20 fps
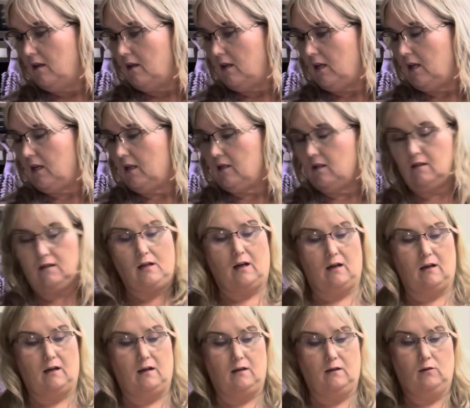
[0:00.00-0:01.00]
And
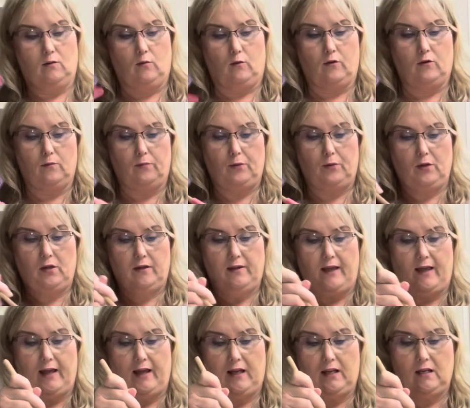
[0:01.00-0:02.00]
we're going to put
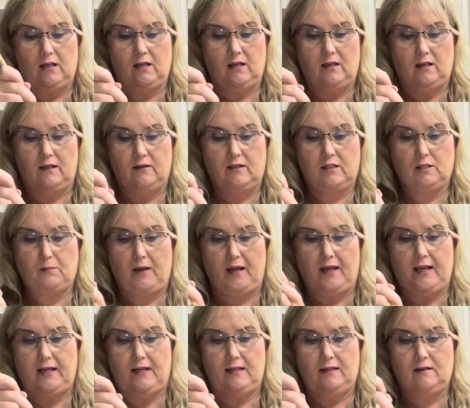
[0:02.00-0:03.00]
that in this
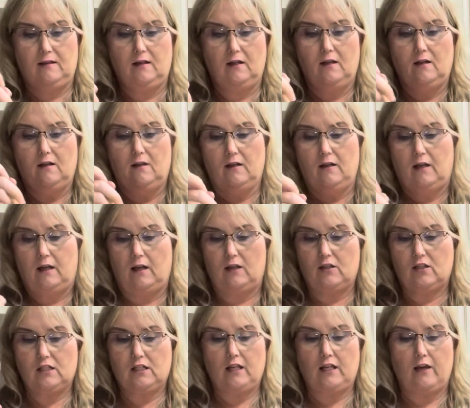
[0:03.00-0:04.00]
pan and
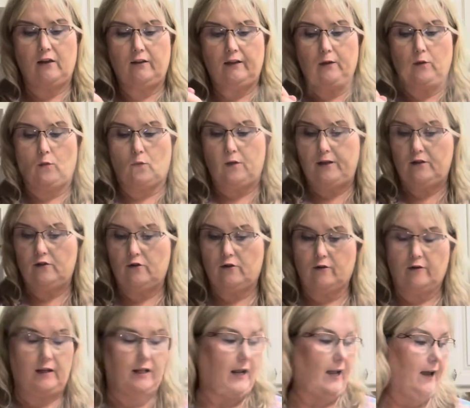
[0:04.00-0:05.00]
slowly render
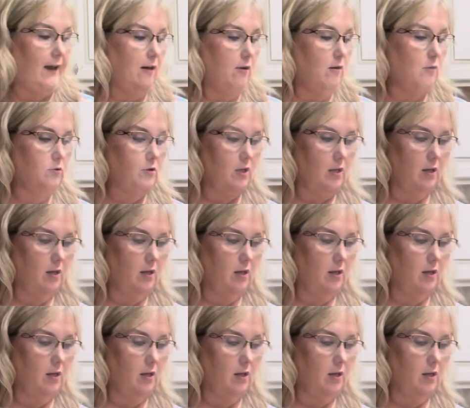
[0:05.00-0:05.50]
it out.